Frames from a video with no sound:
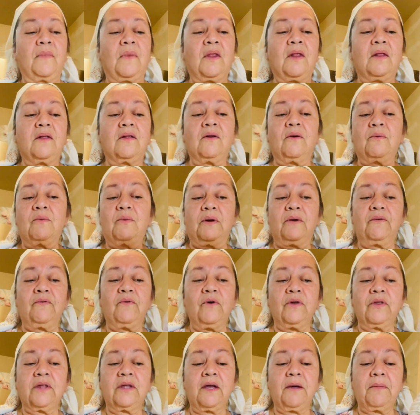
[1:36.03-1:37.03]
So
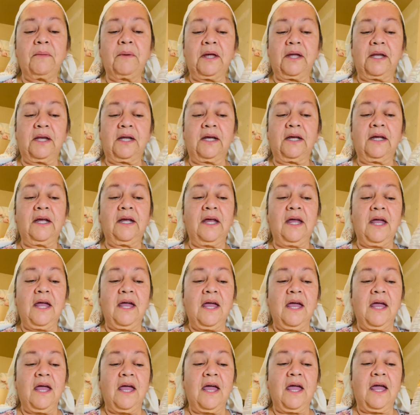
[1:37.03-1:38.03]
1/4 cup of honey,
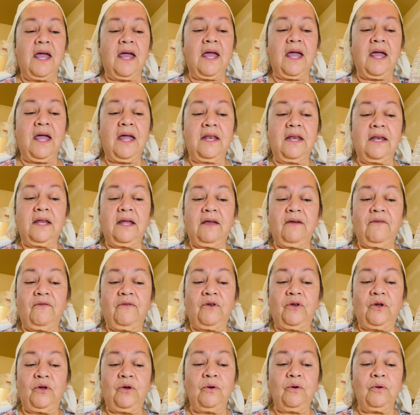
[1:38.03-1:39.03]
and if
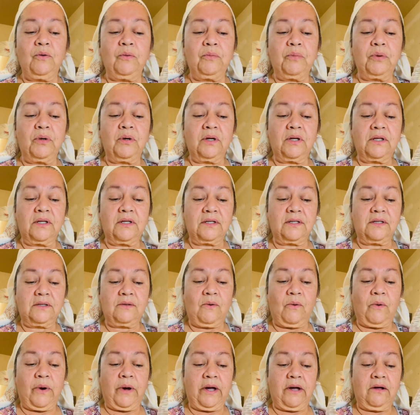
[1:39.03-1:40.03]
you put
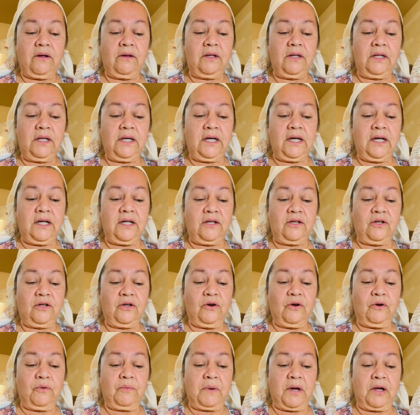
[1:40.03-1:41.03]
oil in
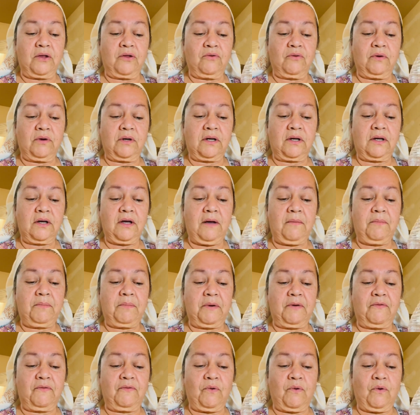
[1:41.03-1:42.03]
your measuring cup
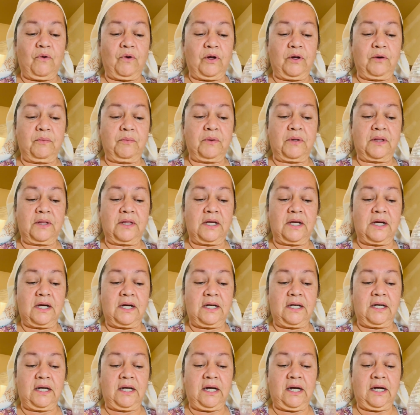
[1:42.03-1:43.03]
before you put the
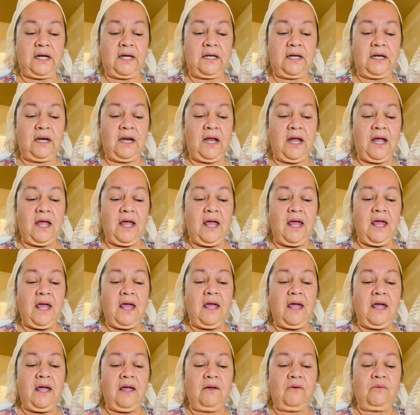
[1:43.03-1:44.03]
honey in,
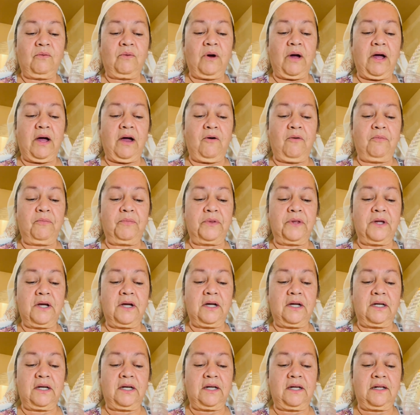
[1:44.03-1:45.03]
it will help the
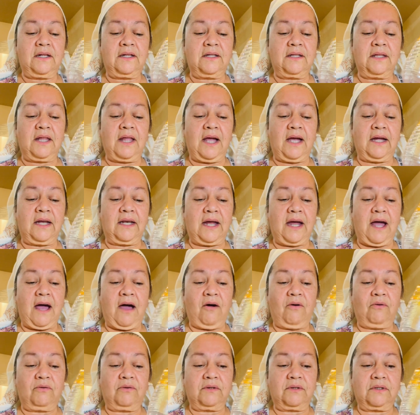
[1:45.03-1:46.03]
honey slide
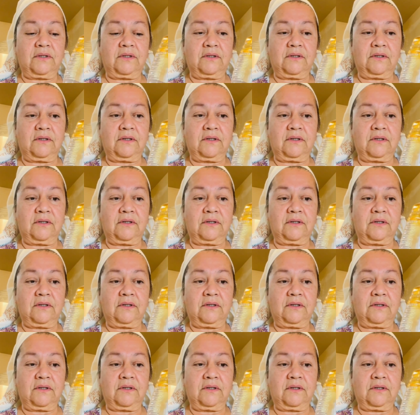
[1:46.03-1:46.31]
out.